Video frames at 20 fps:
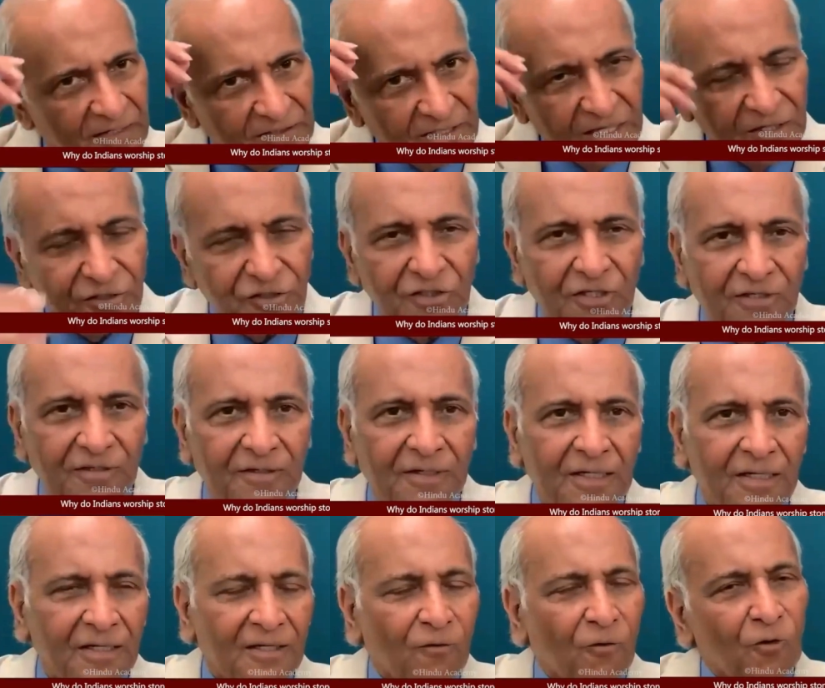essential,
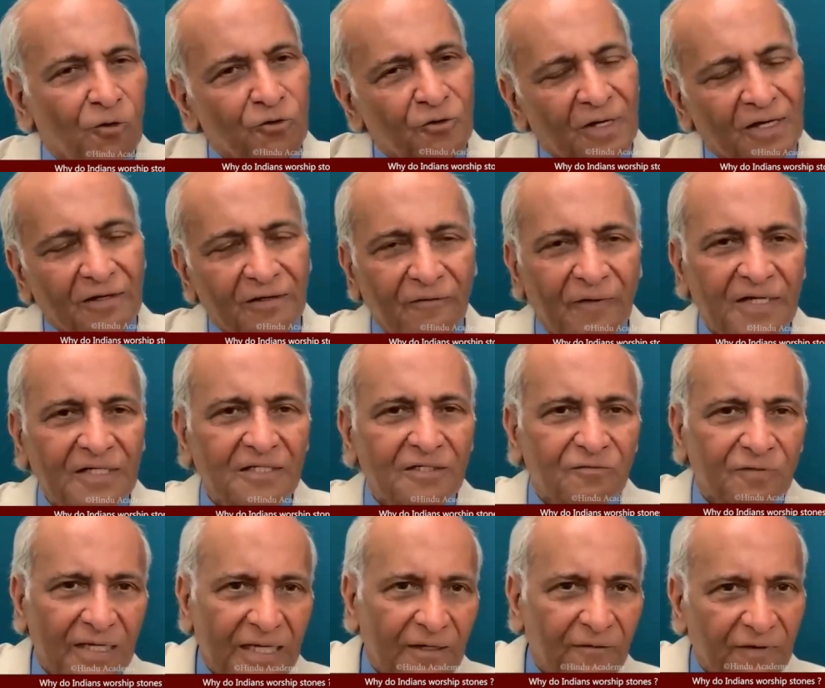all your
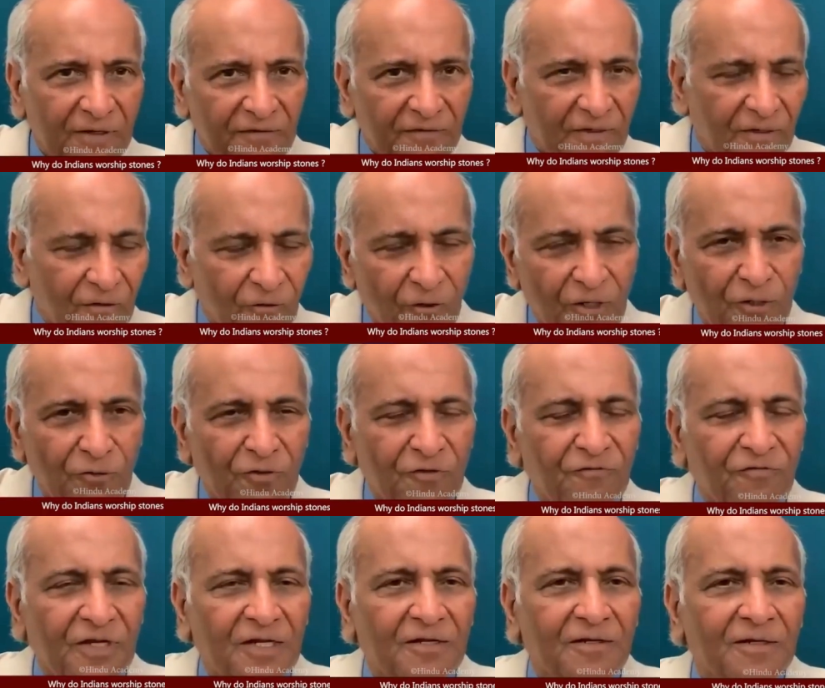equations will have going to
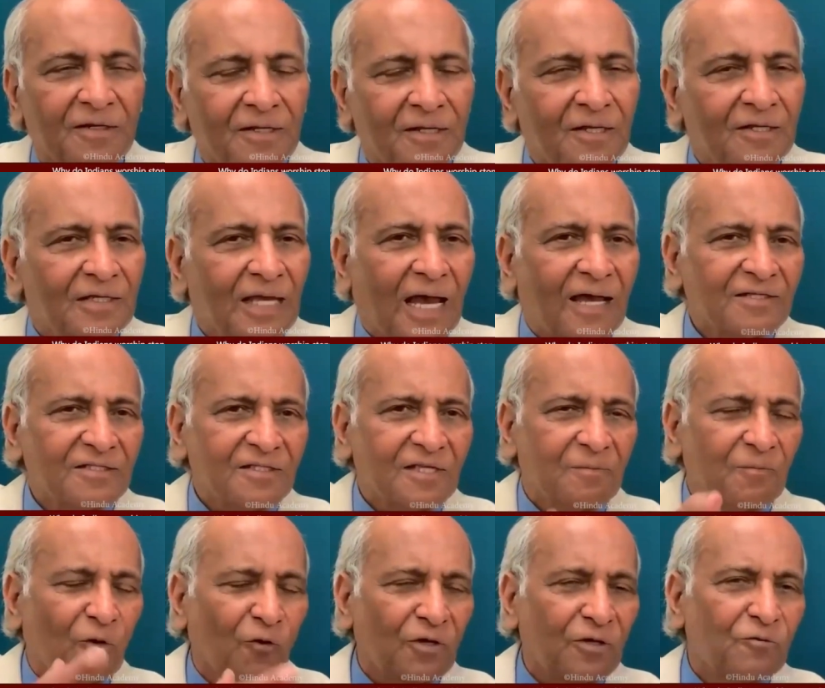infinite. Ask a
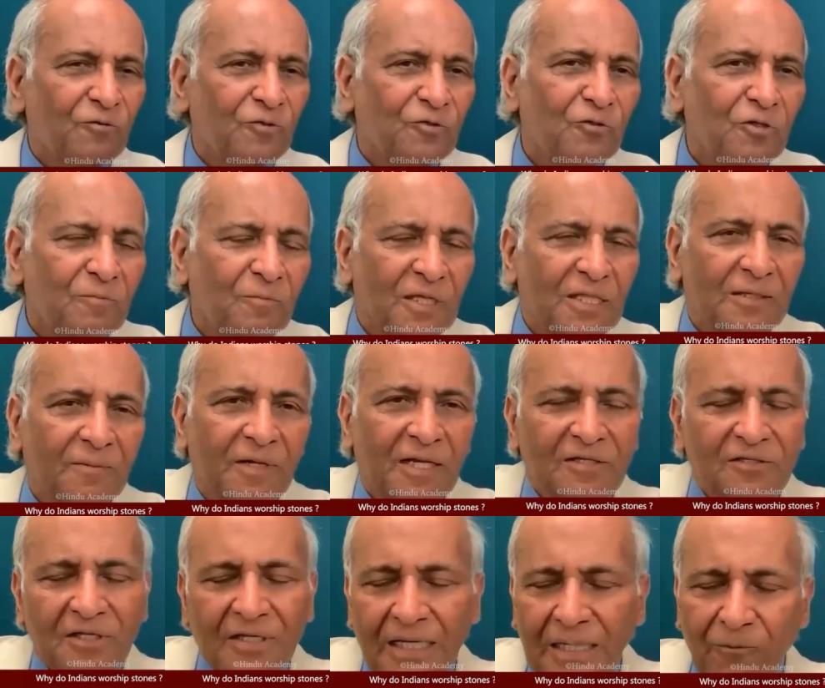boy who's doing
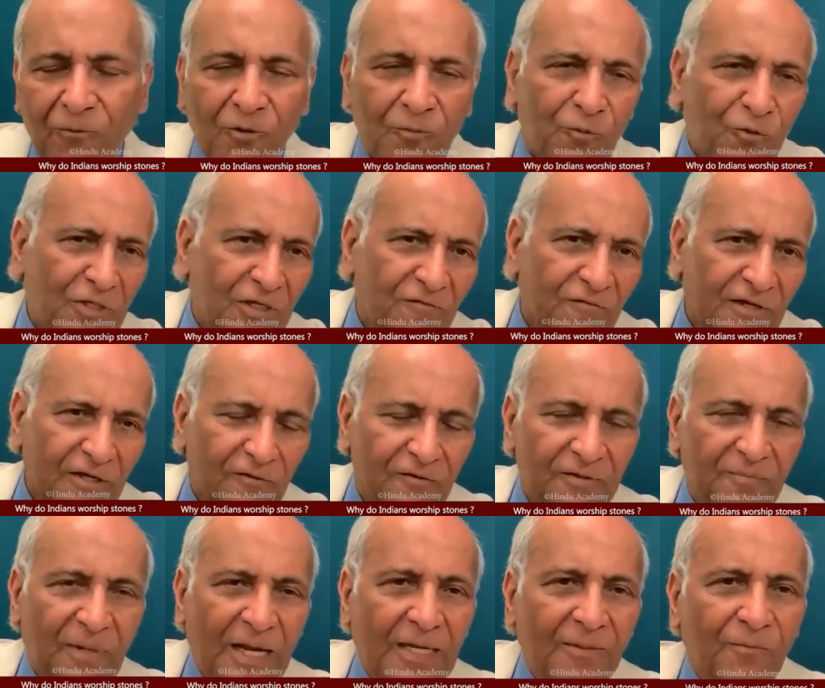mathematics, say, come on, put infinite on the
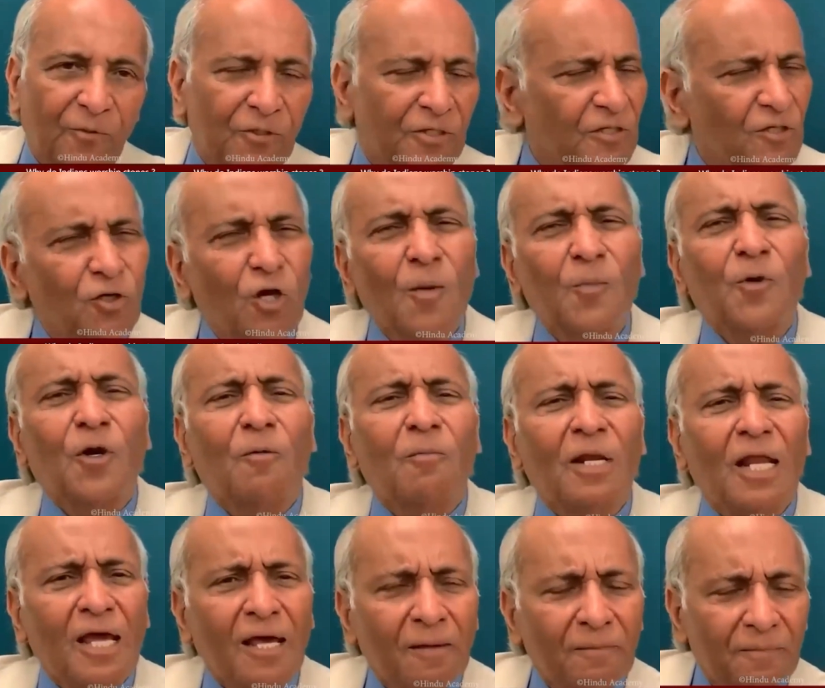blackboard. He said, no
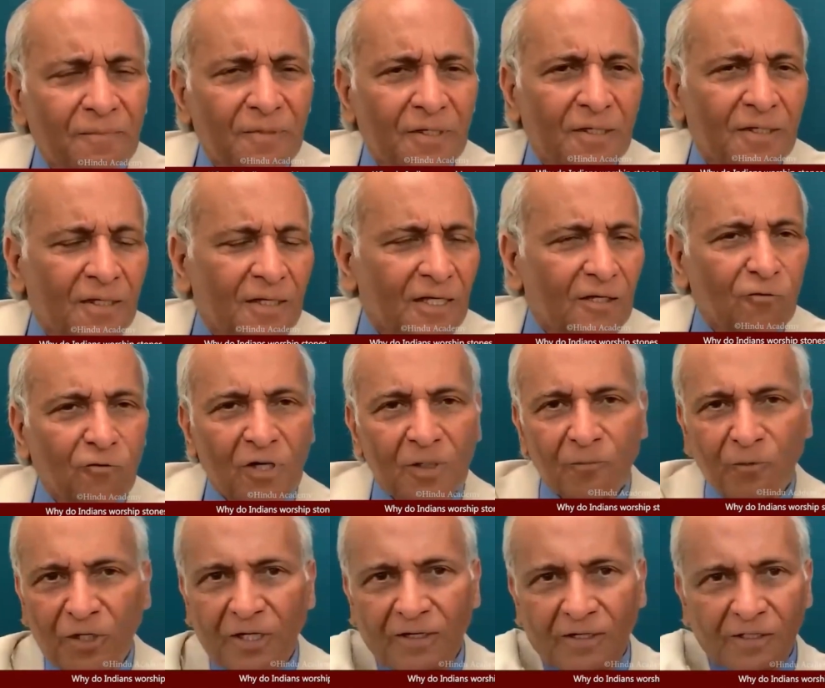problem. He'll go and
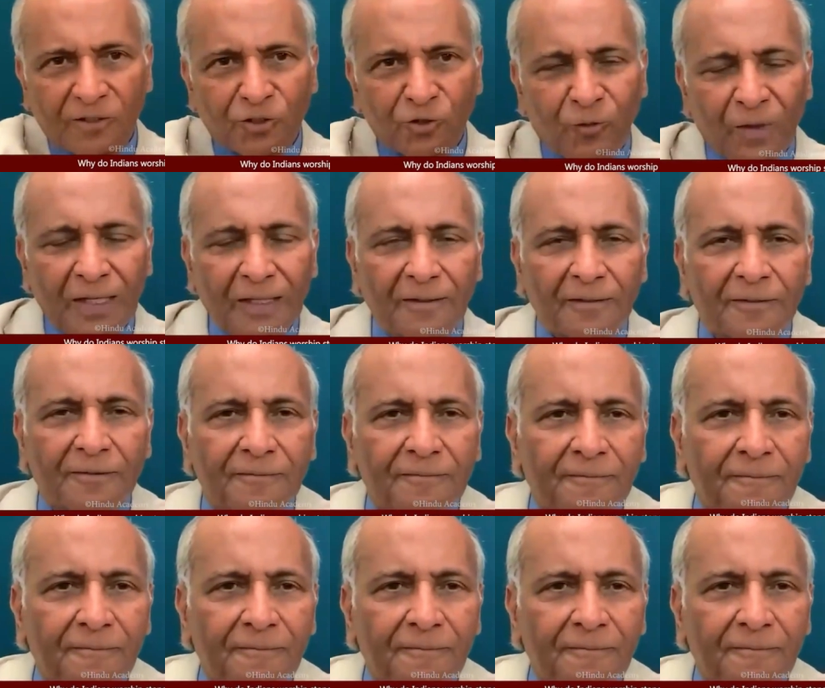put a little squiggle.